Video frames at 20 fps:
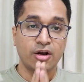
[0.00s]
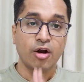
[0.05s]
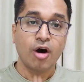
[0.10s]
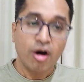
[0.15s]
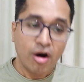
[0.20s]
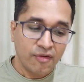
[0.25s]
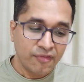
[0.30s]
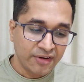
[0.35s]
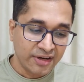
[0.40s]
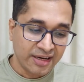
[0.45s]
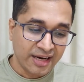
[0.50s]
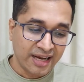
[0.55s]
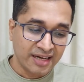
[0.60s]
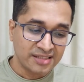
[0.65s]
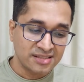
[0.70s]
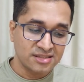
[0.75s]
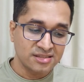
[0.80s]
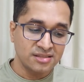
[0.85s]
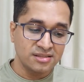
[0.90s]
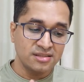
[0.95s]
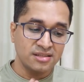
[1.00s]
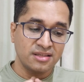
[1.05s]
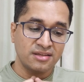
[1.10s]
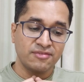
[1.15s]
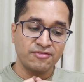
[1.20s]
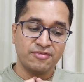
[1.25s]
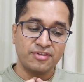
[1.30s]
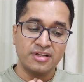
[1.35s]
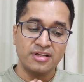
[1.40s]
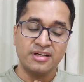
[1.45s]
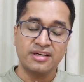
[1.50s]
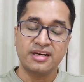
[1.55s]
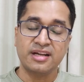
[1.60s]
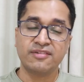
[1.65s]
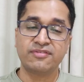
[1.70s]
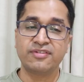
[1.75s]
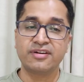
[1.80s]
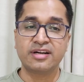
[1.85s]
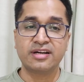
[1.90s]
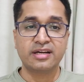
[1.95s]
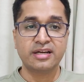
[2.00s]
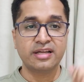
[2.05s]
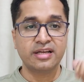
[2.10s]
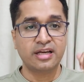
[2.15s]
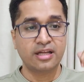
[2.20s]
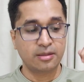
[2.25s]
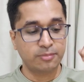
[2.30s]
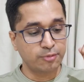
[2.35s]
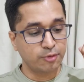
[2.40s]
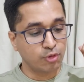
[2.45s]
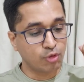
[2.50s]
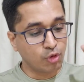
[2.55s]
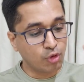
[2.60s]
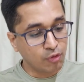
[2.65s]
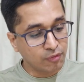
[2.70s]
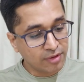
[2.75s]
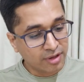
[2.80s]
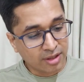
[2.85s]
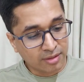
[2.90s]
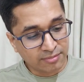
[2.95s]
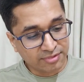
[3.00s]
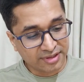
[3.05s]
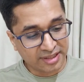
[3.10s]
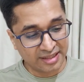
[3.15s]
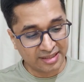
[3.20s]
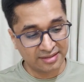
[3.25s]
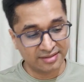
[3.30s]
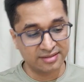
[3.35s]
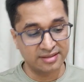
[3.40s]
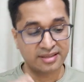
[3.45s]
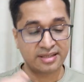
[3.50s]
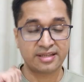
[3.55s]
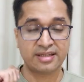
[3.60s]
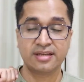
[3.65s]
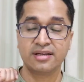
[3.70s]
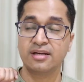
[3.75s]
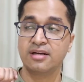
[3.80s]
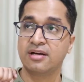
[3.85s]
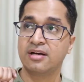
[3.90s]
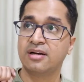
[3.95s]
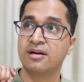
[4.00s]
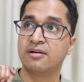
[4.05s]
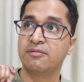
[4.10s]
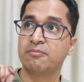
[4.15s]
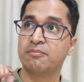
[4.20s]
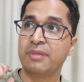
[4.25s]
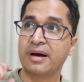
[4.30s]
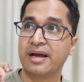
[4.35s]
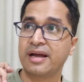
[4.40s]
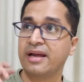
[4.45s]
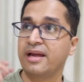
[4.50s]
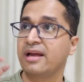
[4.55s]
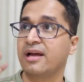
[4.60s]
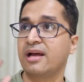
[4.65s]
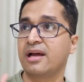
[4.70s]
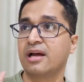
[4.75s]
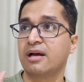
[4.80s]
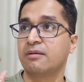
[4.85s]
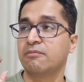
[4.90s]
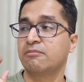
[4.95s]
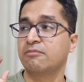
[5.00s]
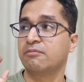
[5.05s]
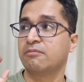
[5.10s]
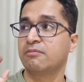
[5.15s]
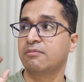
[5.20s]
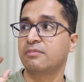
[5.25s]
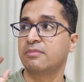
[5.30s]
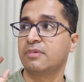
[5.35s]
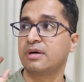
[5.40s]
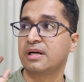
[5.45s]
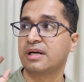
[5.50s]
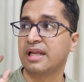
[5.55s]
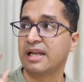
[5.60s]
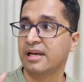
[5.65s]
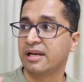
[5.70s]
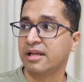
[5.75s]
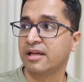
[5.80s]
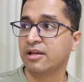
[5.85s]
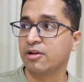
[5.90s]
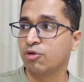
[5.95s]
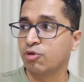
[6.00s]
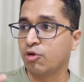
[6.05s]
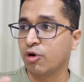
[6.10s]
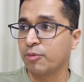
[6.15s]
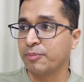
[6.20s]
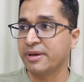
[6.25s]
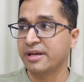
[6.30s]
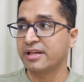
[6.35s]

Law of attraction will definitely help you overcome scarcity by telling you or